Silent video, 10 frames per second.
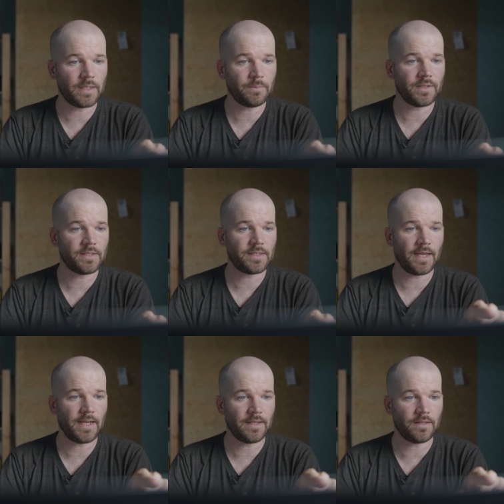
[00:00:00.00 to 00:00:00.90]
templates
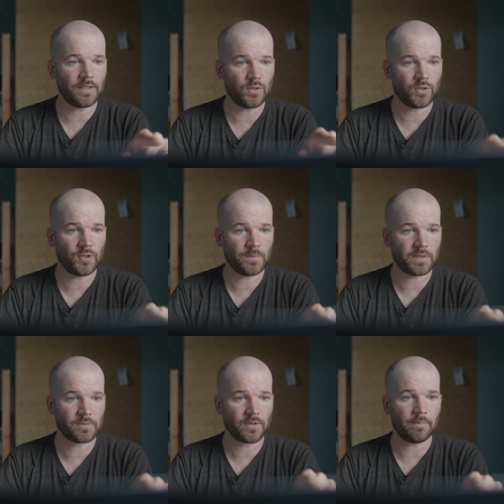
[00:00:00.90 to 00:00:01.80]
and the YouTube
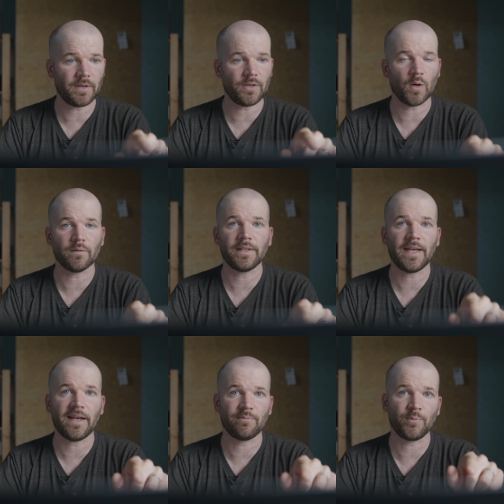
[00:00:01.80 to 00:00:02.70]
subscribe button overlay
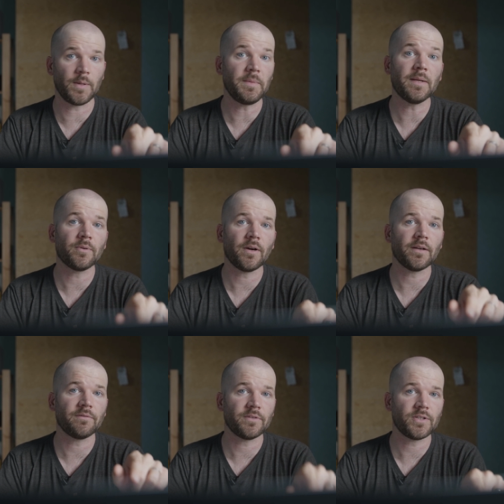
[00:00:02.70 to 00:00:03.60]
have premium
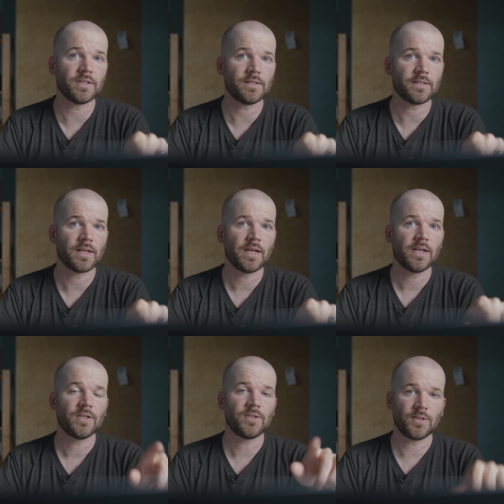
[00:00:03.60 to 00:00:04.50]
product versions.
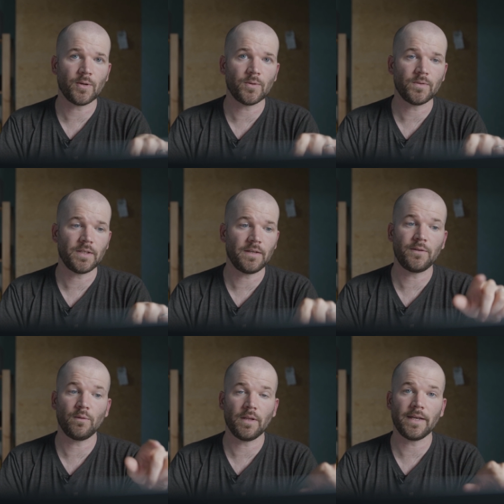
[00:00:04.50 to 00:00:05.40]
So
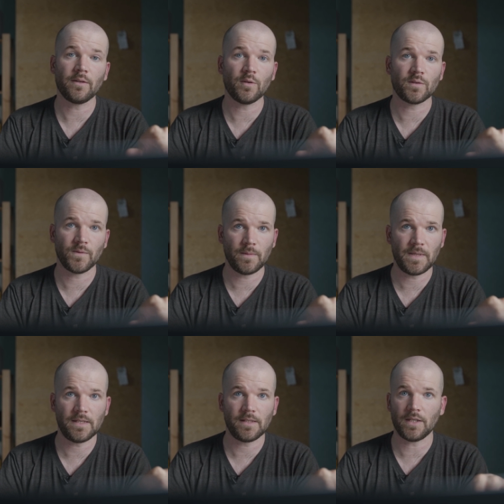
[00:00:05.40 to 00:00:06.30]
if you like those
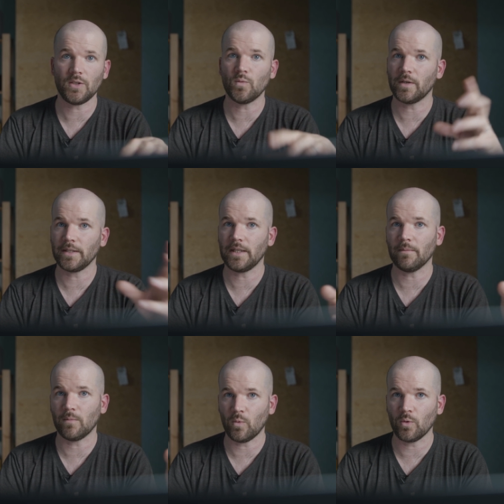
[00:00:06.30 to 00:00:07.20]
freebies and you want to
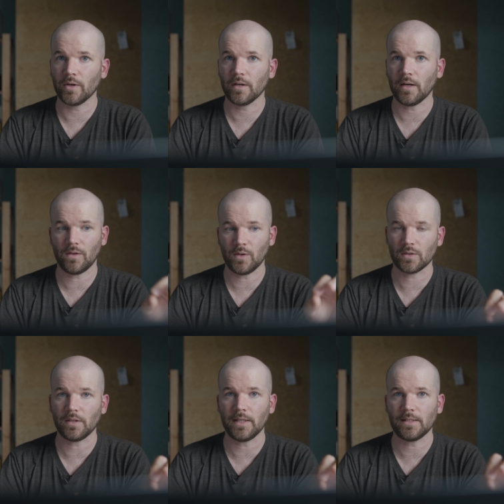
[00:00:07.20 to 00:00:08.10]
get more,
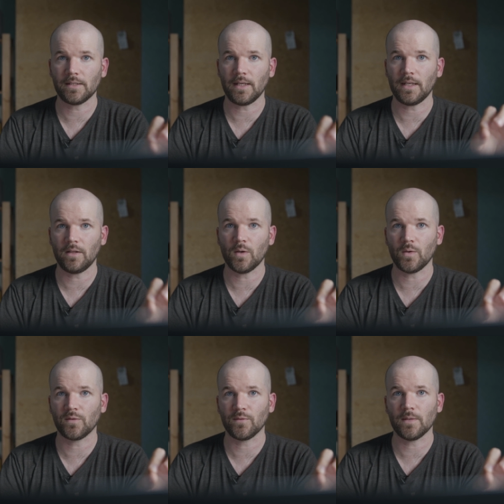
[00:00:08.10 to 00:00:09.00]
there's links in
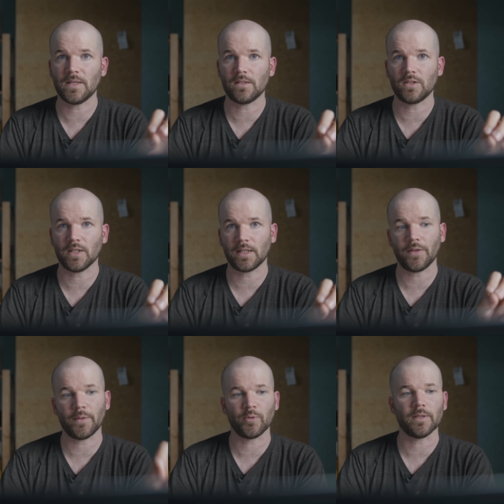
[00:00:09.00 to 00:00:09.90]
those freebies to check
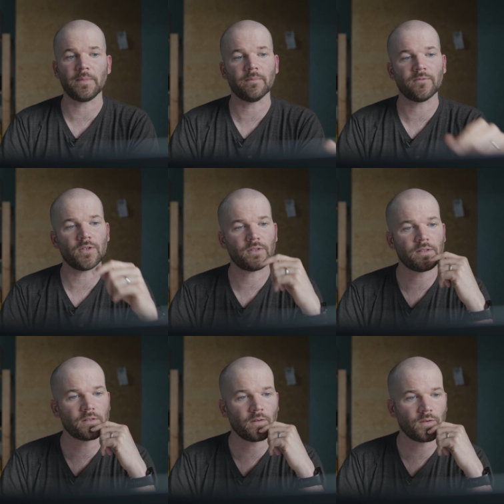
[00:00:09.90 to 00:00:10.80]
out the premium
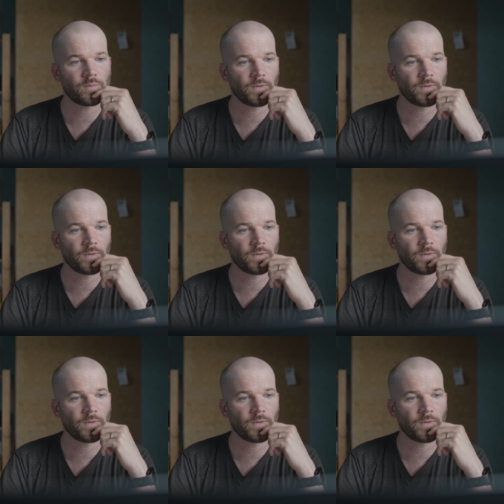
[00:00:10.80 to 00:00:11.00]
versions of those